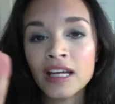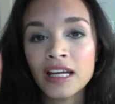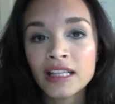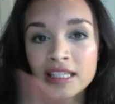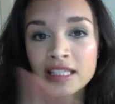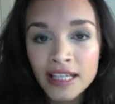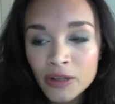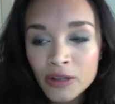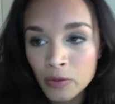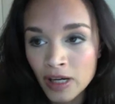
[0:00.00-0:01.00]
The second
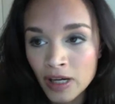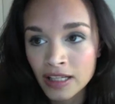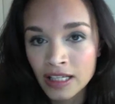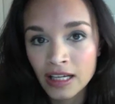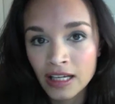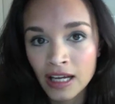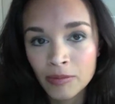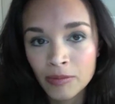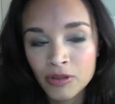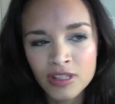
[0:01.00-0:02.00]
one,
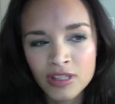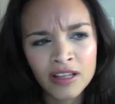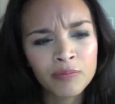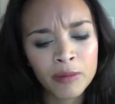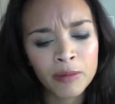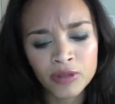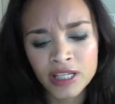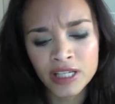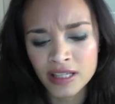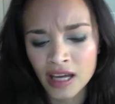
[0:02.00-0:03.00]
you said people need
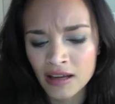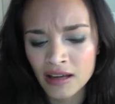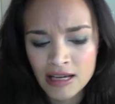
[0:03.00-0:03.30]
to,